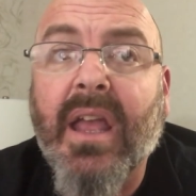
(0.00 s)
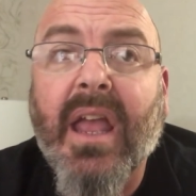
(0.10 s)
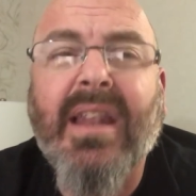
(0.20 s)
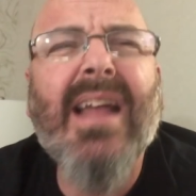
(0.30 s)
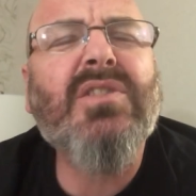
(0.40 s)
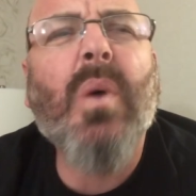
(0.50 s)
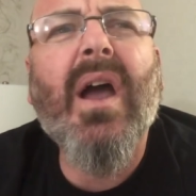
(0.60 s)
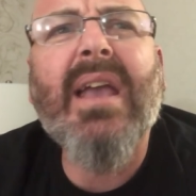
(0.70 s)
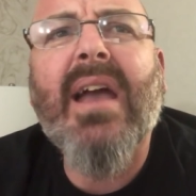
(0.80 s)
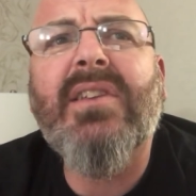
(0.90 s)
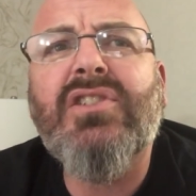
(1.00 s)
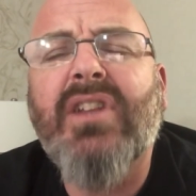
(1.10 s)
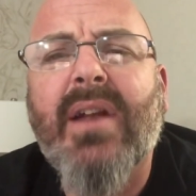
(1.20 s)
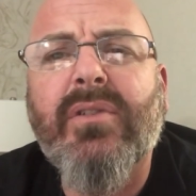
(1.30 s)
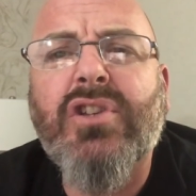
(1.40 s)
And that's why, guys, you
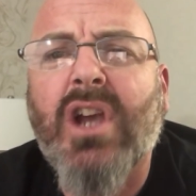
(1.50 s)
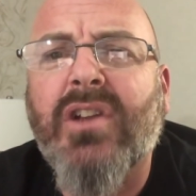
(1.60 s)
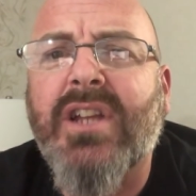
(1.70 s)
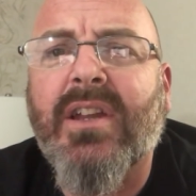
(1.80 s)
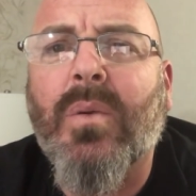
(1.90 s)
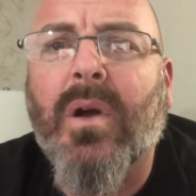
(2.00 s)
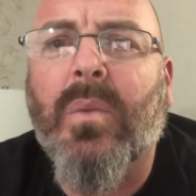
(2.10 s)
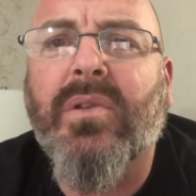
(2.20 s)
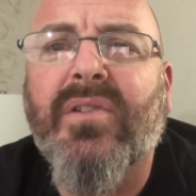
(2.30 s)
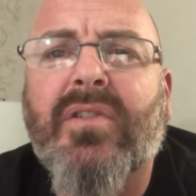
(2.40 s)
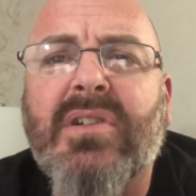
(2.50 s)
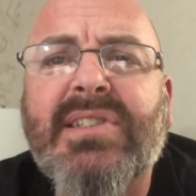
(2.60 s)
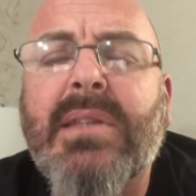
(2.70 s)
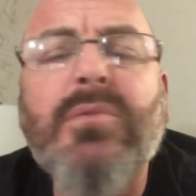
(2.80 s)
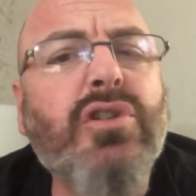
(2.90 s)
never judge anyone when you first
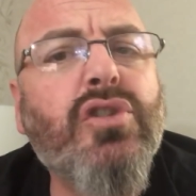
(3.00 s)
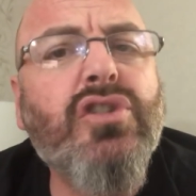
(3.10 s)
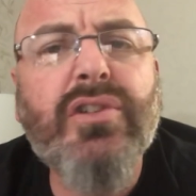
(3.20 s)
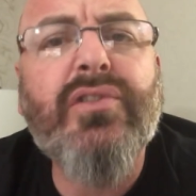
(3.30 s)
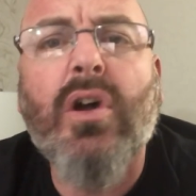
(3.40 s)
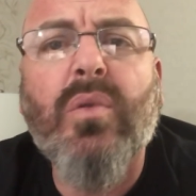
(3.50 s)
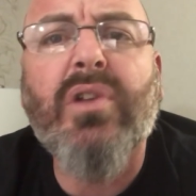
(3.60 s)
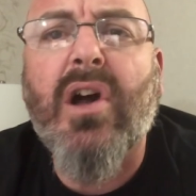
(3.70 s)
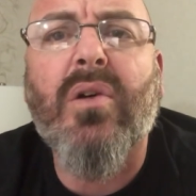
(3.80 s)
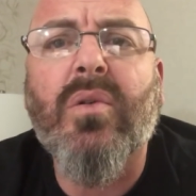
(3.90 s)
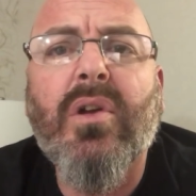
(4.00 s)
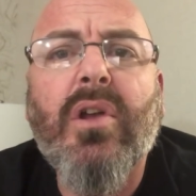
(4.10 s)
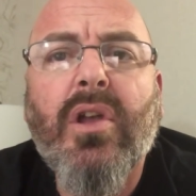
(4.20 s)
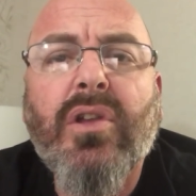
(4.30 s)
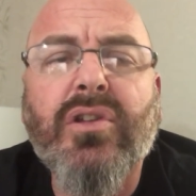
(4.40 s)
see them, because you just don't know.
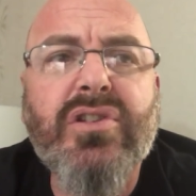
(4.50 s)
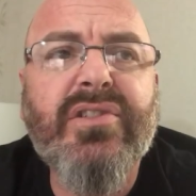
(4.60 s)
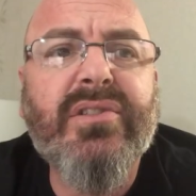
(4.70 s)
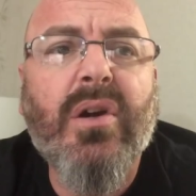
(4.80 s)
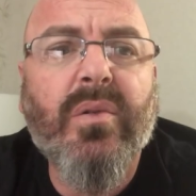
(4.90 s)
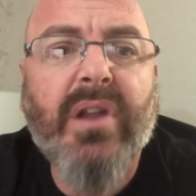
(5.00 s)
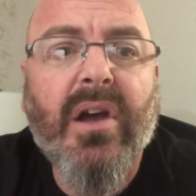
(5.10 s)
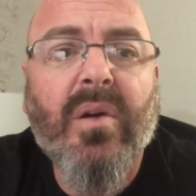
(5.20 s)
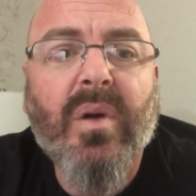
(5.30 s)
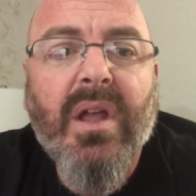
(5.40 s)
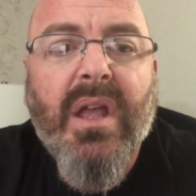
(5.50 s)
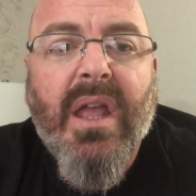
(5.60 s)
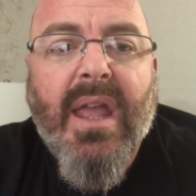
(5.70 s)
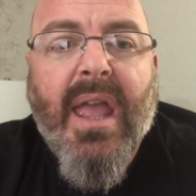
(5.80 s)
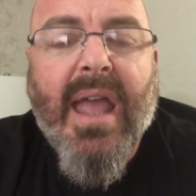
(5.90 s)
You just don't know.
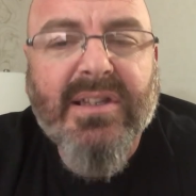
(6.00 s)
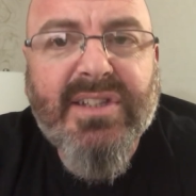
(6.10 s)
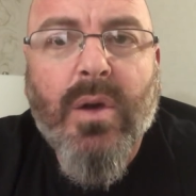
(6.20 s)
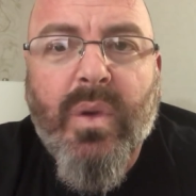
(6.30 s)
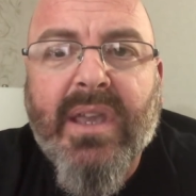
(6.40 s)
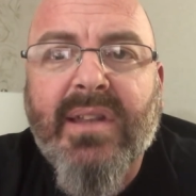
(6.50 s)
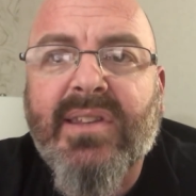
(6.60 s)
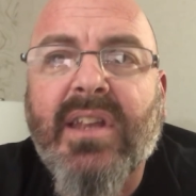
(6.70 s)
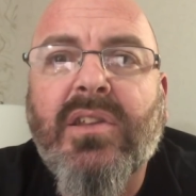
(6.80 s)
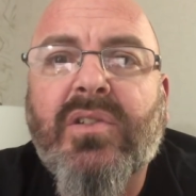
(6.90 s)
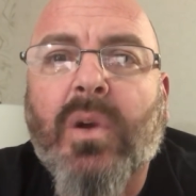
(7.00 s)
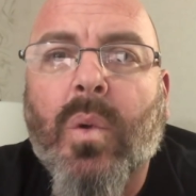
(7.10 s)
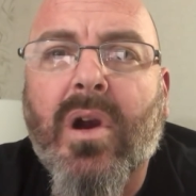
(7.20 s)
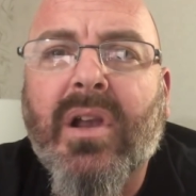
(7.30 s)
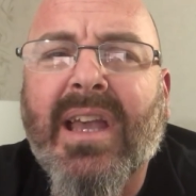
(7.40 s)
And so we continued to
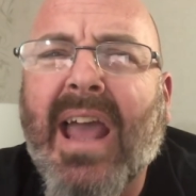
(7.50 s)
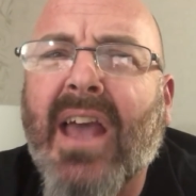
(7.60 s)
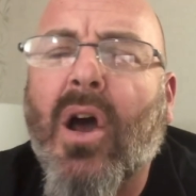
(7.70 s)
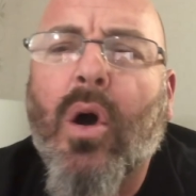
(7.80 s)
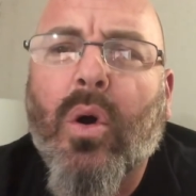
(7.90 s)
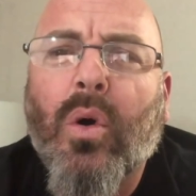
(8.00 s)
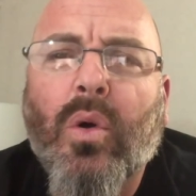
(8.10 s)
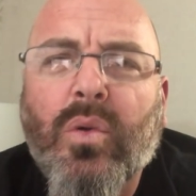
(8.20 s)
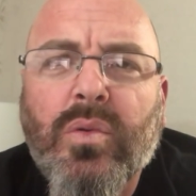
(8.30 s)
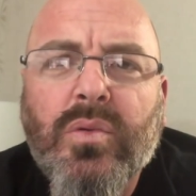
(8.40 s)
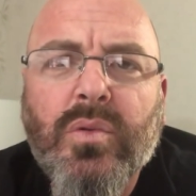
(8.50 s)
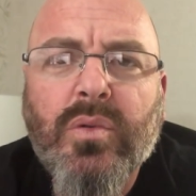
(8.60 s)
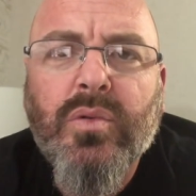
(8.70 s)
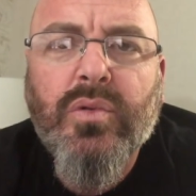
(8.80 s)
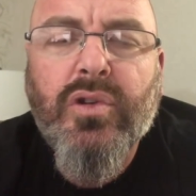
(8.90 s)
work, and I had a whole
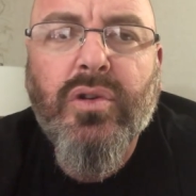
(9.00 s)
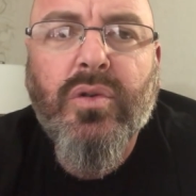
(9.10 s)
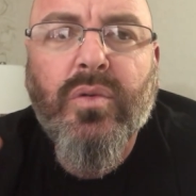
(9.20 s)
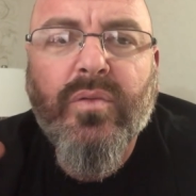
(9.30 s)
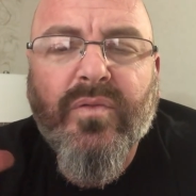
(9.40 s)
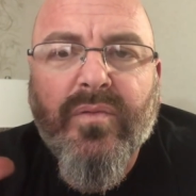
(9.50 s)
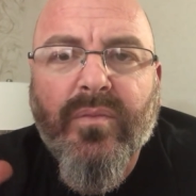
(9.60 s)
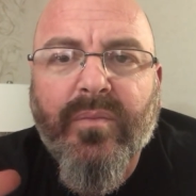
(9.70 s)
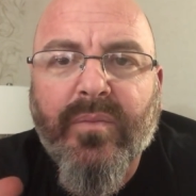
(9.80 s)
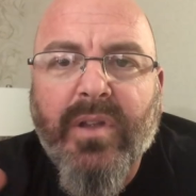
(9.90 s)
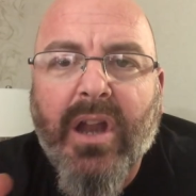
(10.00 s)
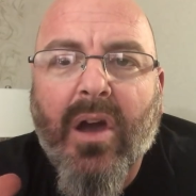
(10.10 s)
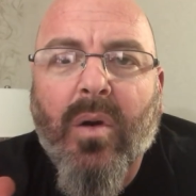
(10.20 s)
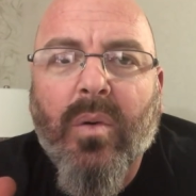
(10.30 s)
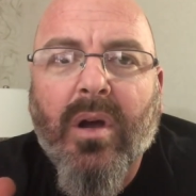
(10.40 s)
new, you
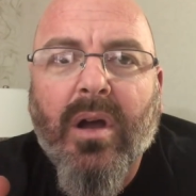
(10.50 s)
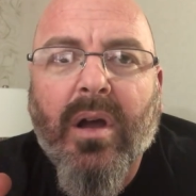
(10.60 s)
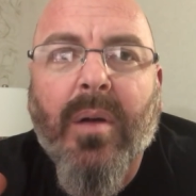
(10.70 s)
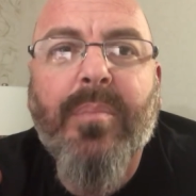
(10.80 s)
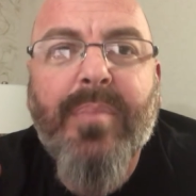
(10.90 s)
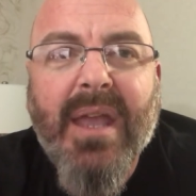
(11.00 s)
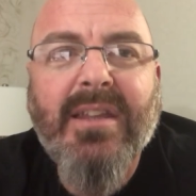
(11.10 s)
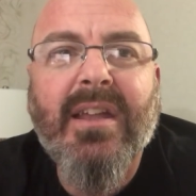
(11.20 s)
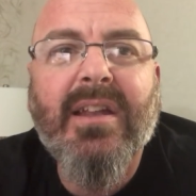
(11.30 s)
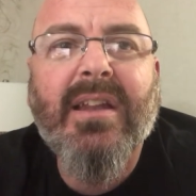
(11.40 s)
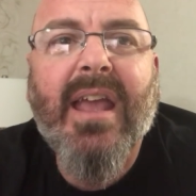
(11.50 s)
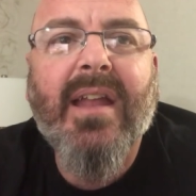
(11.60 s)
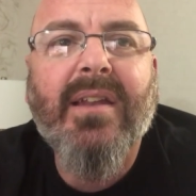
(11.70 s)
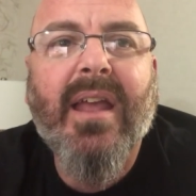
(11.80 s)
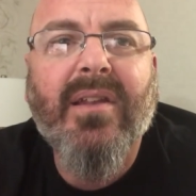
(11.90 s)
know, opinion
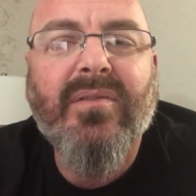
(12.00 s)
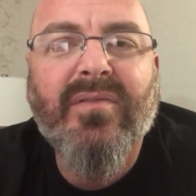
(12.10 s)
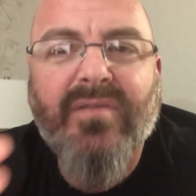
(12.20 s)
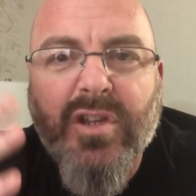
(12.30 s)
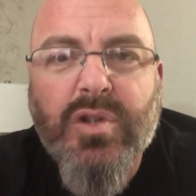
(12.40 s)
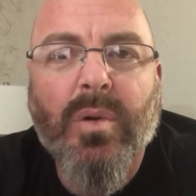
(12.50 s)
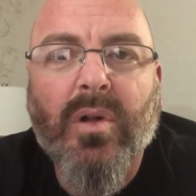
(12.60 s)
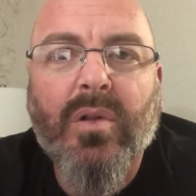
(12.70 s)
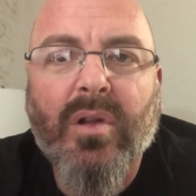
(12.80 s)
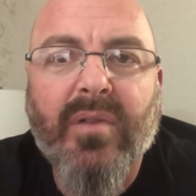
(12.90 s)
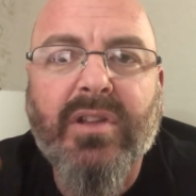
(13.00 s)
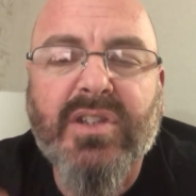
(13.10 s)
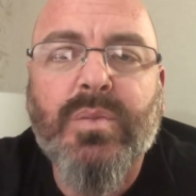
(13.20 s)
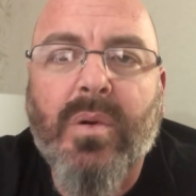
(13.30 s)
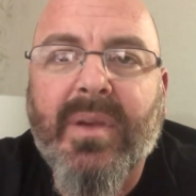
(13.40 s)
and visual of
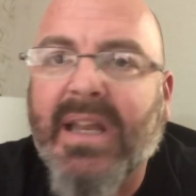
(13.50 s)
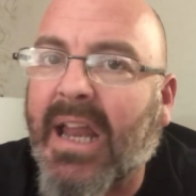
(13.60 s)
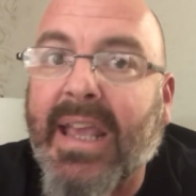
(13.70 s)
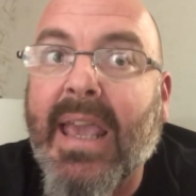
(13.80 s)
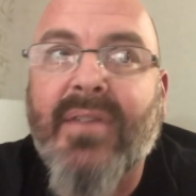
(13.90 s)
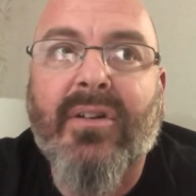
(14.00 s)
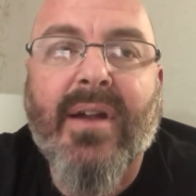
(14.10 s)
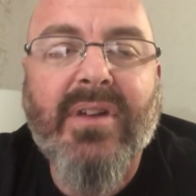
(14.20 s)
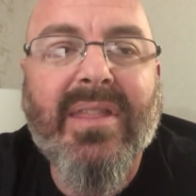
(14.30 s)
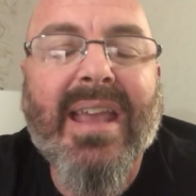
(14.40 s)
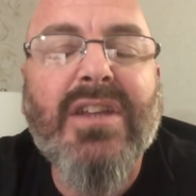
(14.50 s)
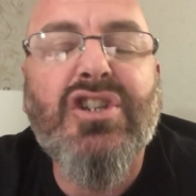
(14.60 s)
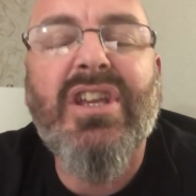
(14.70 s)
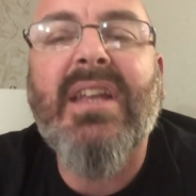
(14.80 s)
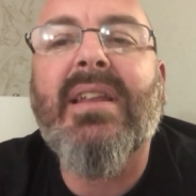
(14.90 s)
this woman, and I gave her everything, and she